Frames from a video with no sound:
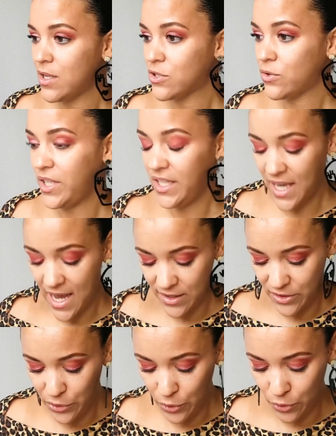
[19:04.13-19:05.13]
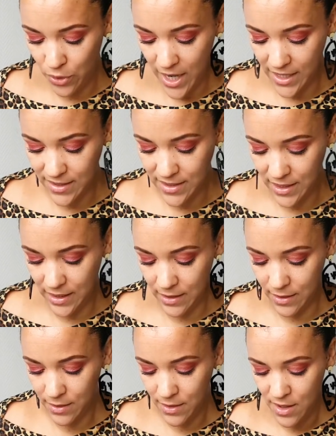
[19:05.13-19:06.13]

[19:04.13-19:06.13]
So he had no idea